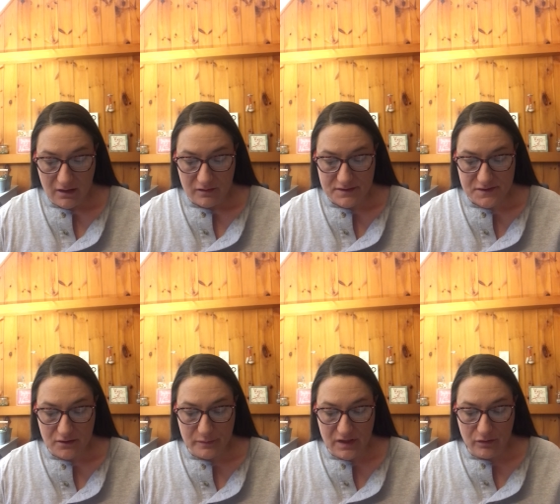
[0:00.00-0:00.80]
This
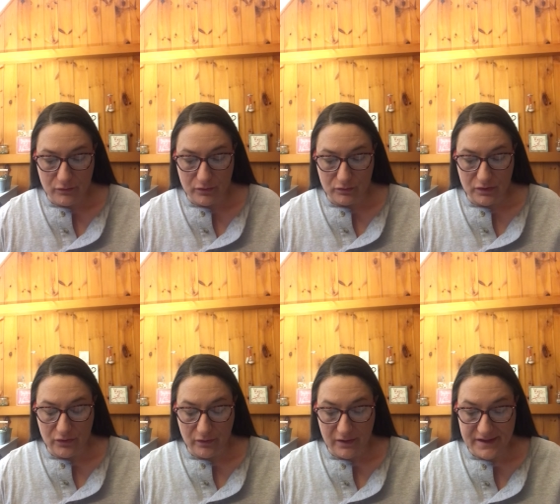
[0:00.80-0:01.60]
could be through
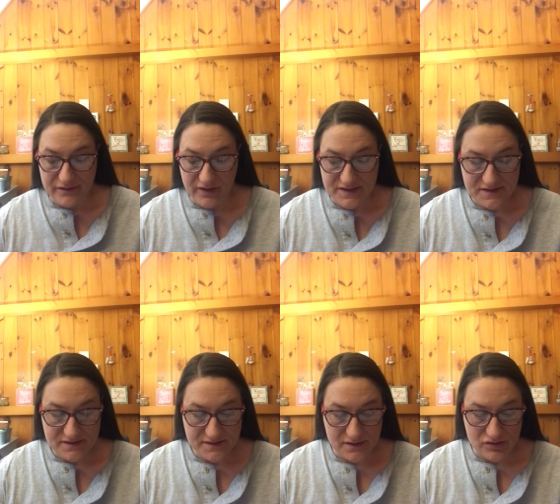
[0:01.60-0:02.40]
literary
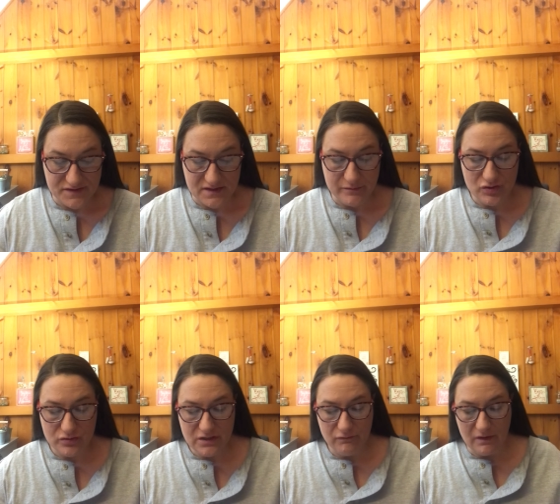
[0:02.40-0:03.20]
devices such as
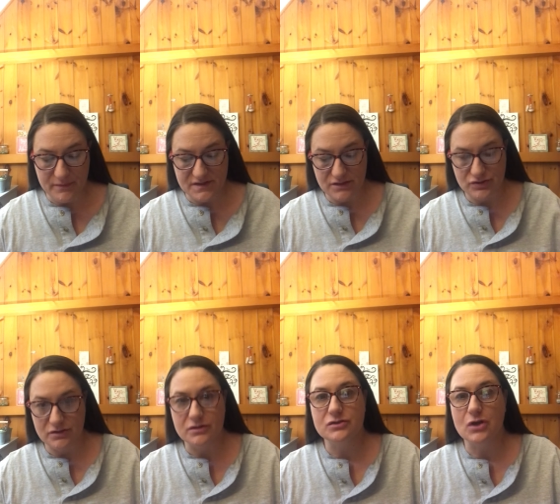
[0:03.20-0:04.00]
imagery,
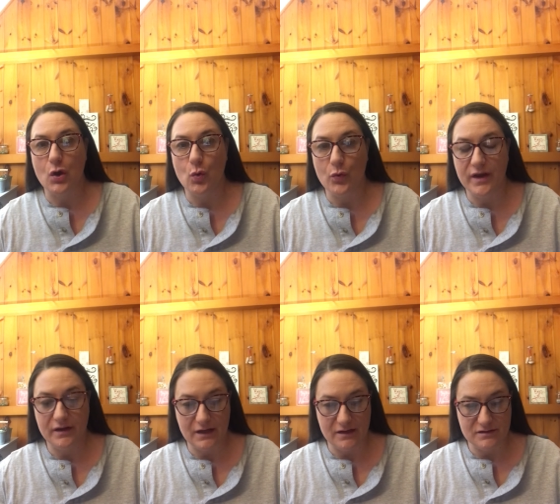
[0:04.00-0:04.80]
repetition, tone,
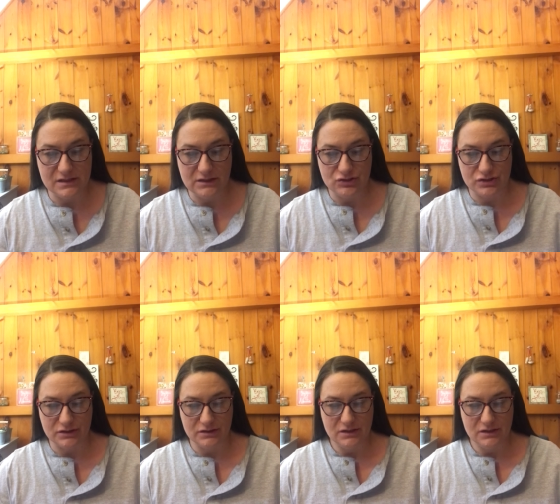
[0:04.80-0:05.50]
and diction.